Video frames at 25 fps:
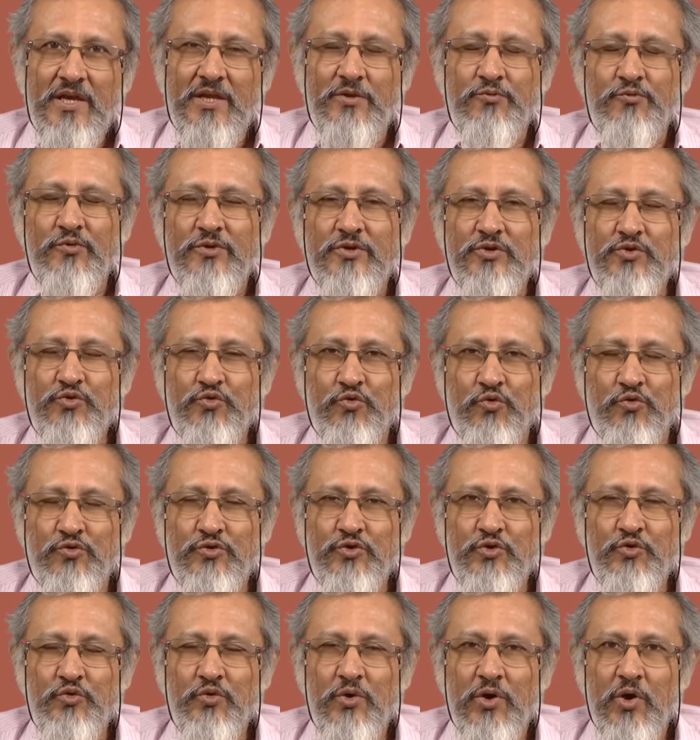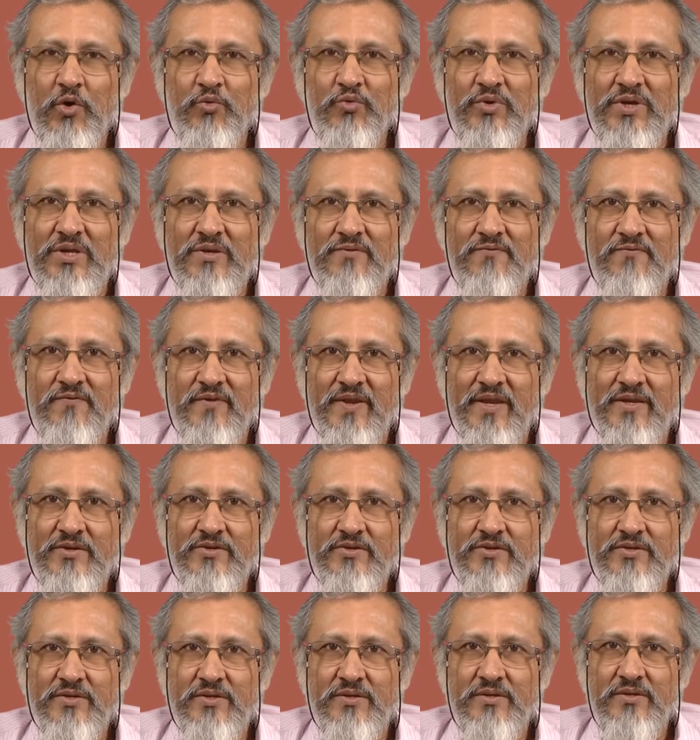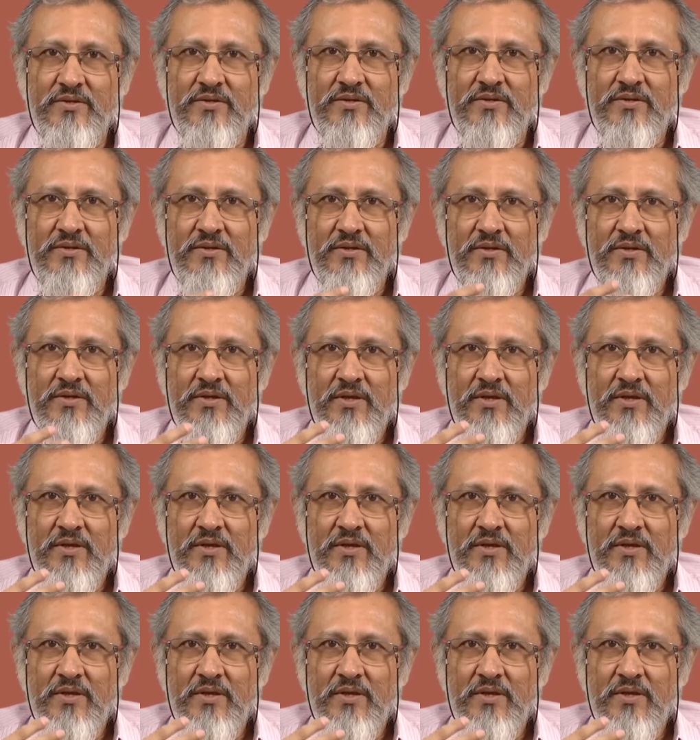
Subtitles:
And we showed you how inflection